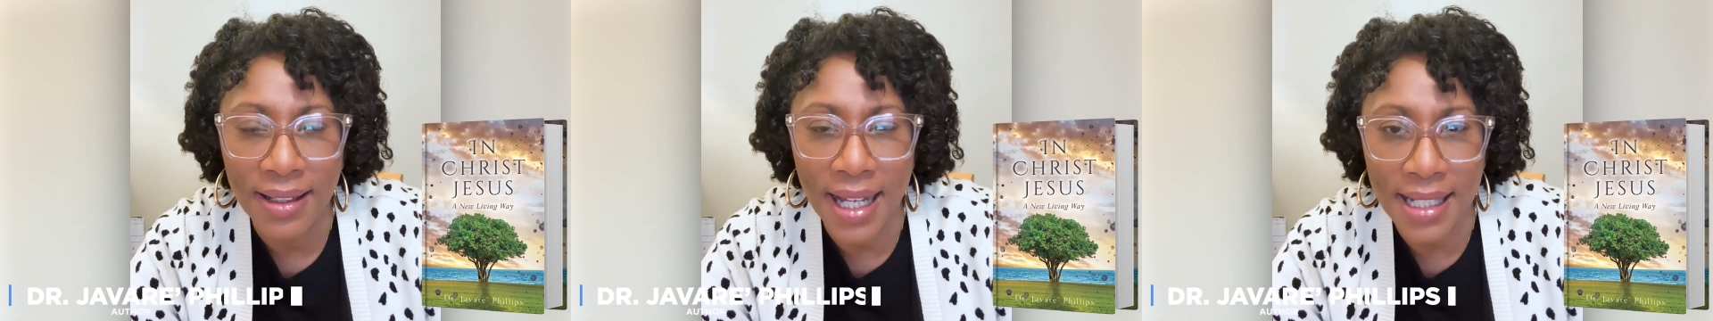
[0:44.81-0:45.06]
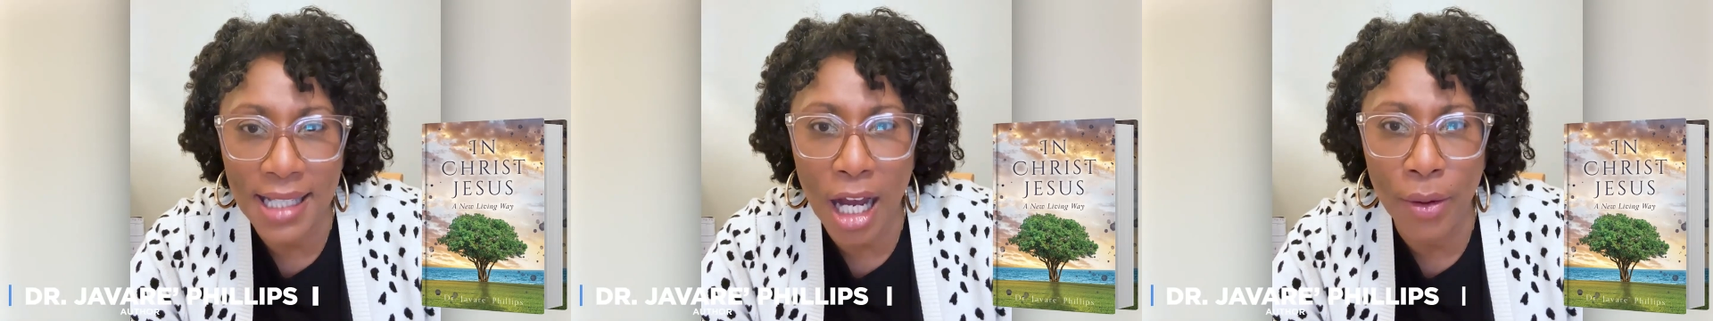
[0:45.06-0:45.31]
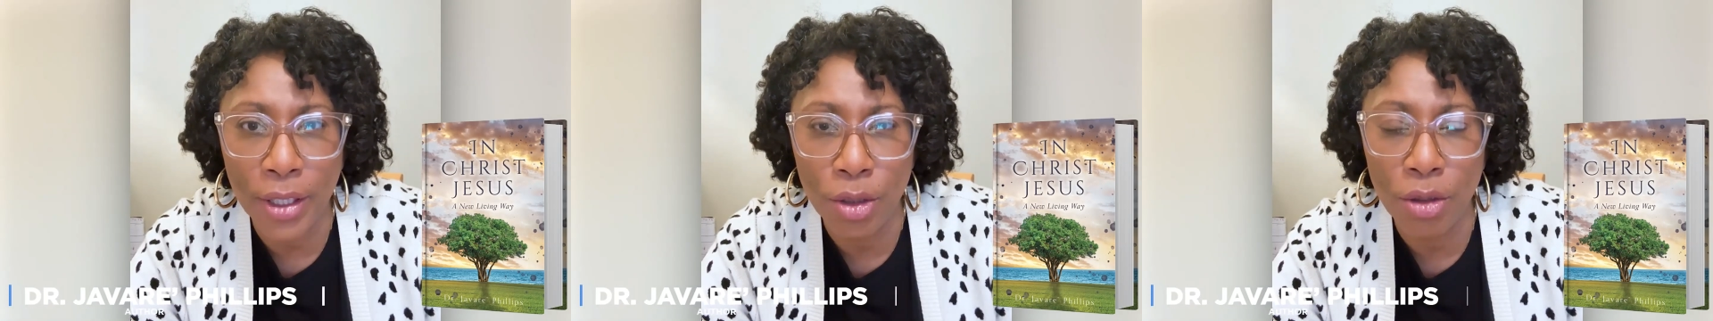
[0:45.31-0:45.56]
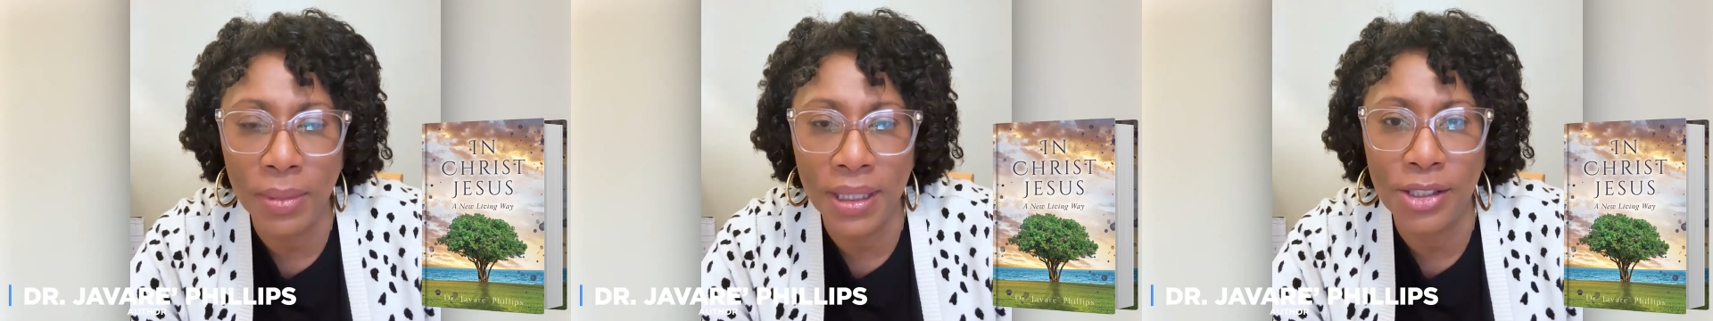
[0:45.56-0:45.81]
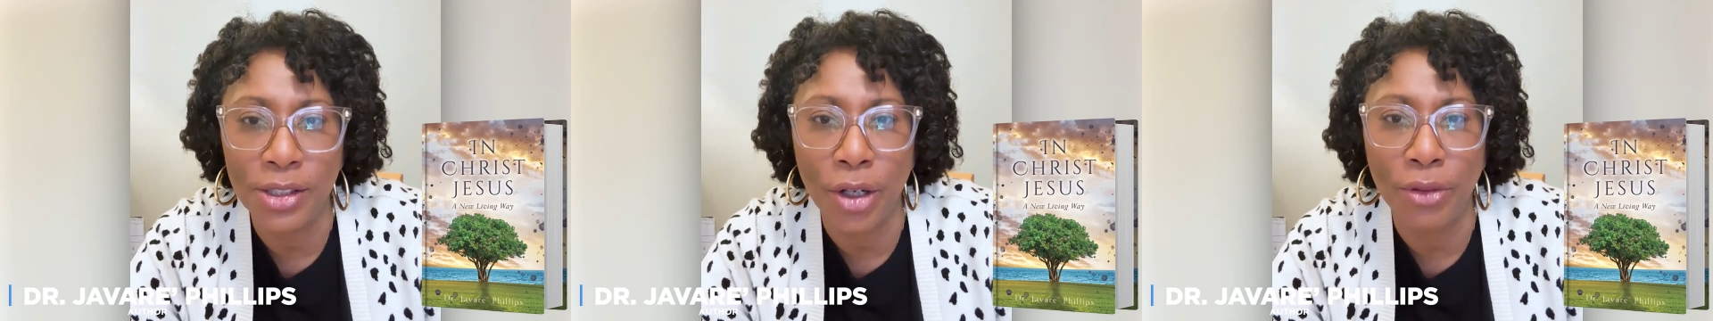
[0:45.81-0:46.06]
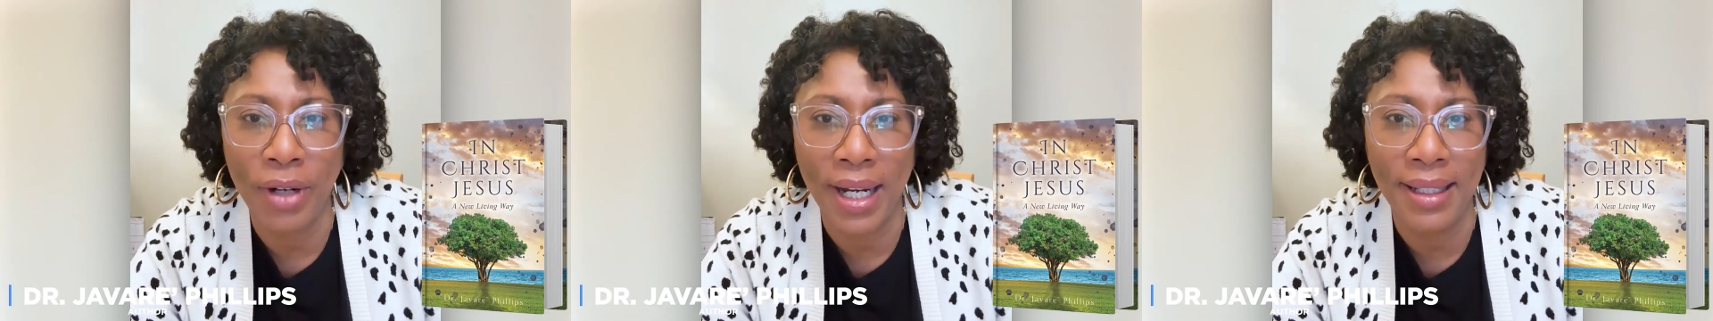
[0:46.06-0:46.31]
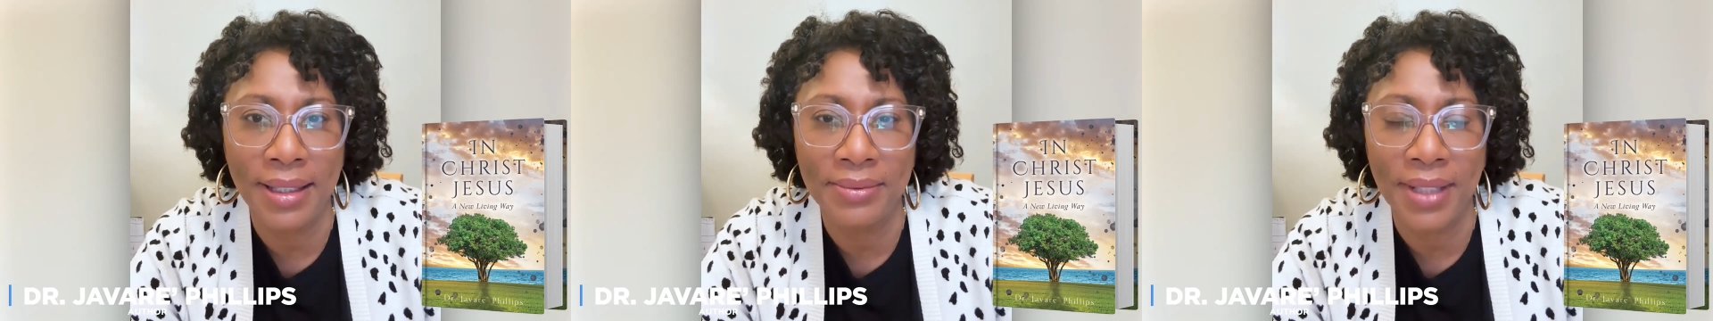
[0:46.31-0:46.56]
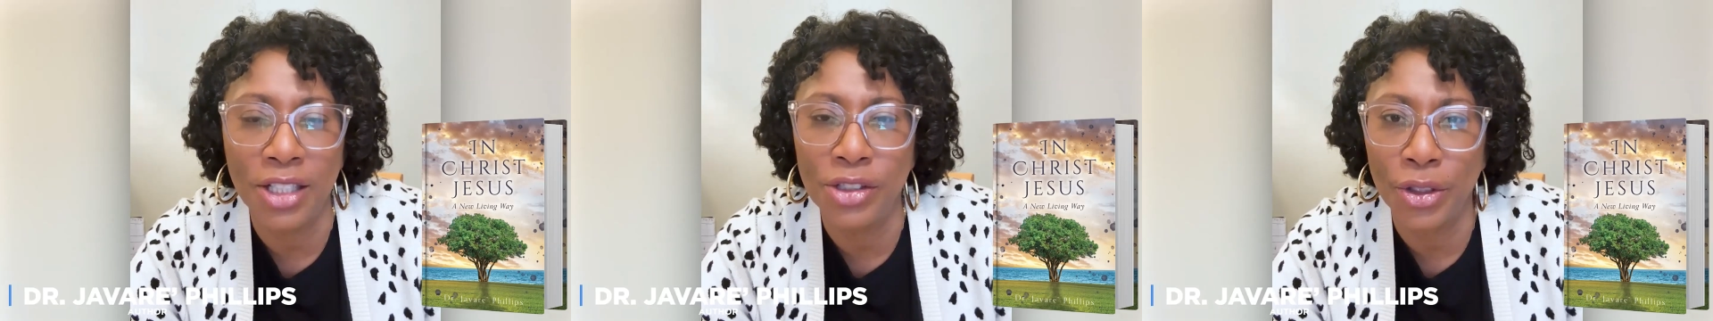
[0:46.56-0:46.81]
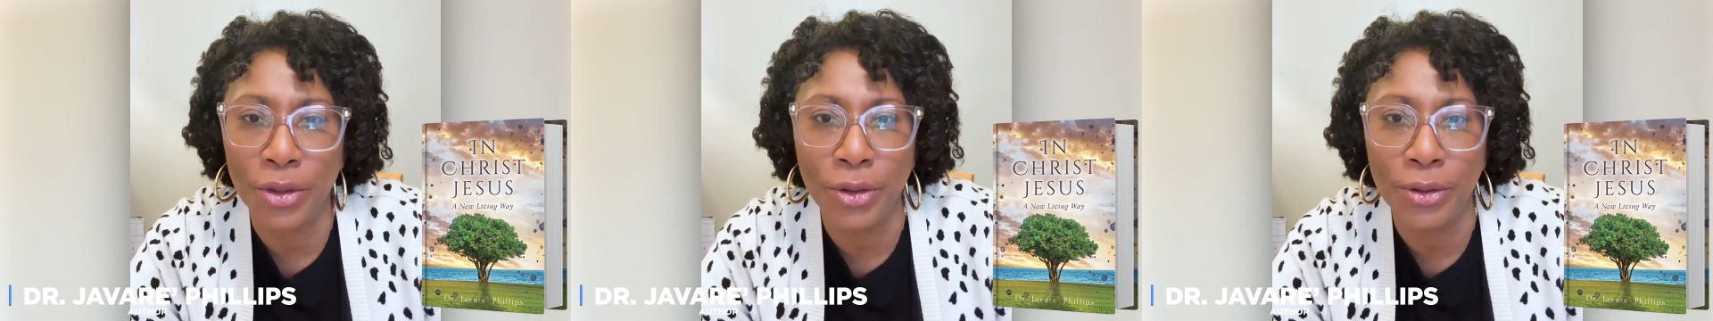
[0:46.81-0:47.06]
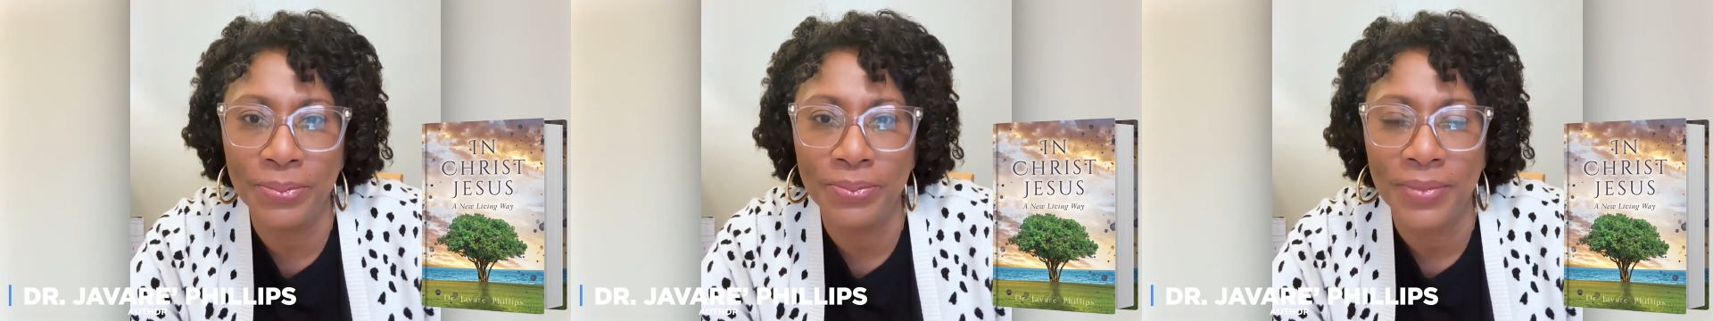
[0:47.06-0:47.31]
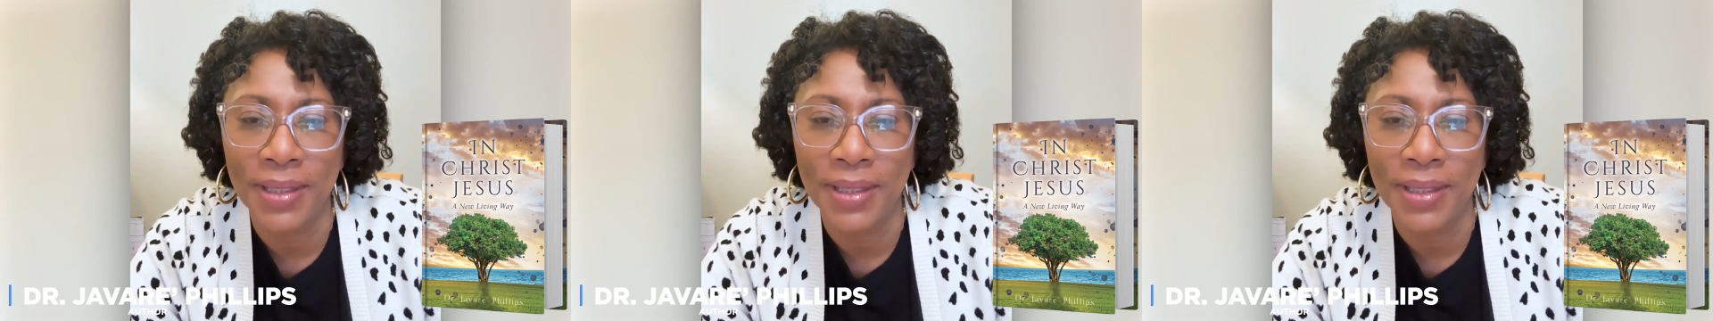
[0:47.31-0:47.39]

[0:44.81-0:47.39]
That's how I normally start writing. I journal.